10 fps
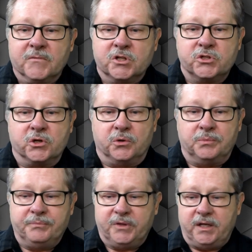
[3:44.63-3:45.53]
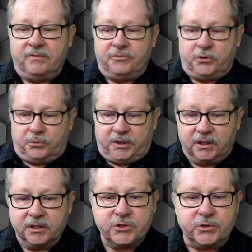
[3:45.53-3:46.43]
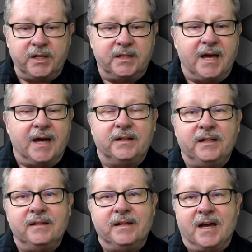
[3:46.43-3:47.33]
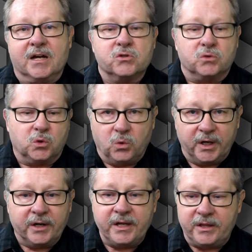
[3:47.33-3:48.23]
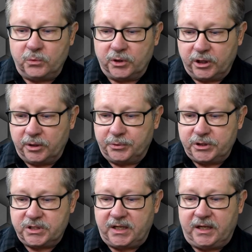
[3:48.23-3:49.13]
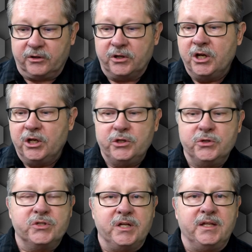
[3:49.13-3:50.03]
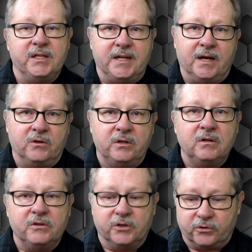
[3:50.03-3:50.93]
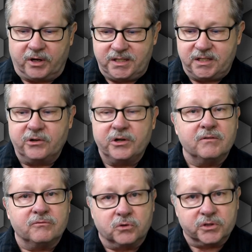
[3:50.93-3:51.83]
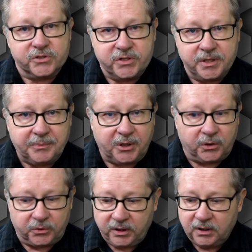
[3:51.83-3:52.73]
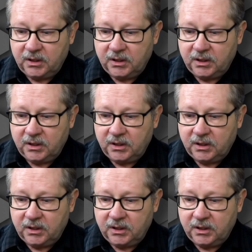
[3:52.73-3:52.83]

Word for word: So if you illustrate that in the actual query that we're going to put together, you see that down the criteria for zip code